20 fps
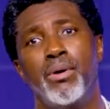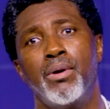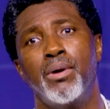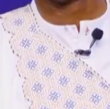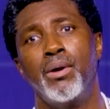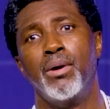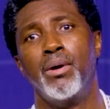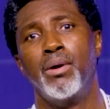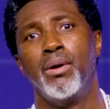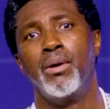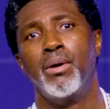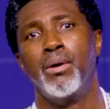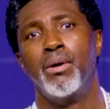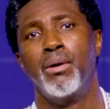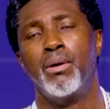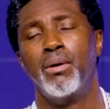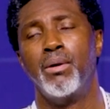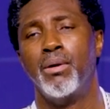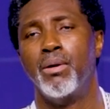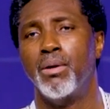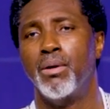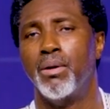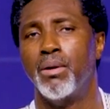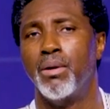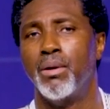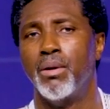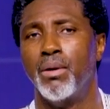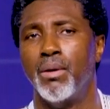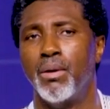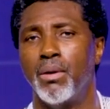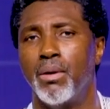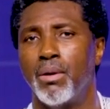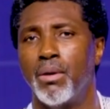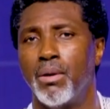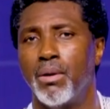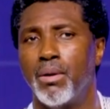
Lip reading: (silence)